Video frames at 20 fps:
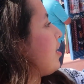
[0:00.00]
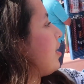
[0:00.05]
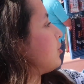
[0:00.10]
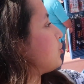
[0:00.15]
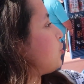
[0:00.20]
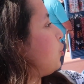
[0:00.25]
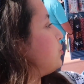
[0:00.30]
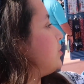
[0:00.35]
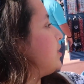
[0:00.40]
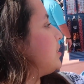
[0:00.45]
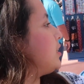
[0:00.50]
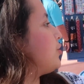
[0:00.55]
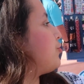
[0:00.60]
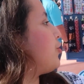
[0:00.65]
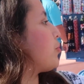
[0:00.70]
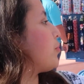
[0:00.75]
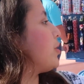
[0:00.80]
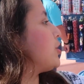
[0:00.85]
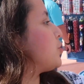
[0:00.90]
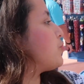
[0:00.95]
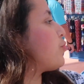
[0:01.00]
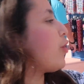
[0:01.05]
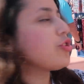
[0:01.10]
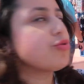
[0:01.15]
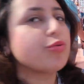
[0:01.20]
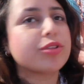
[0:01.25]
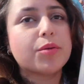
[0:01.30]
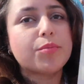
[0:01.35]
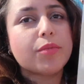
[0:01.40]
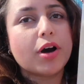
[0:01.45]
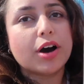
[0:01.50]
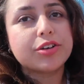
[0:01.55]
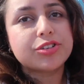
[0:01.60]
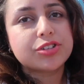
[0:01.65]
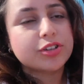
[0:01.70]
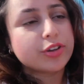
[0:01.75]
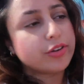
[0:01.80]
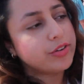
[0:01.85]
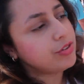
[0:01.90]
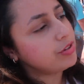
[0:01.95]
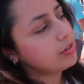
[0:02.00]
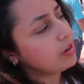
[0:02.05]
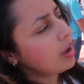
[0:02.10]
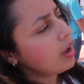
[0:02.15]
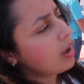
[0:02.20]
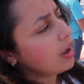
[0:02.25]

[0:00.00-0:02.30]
It's called Disney Figment's Brush with the Masters.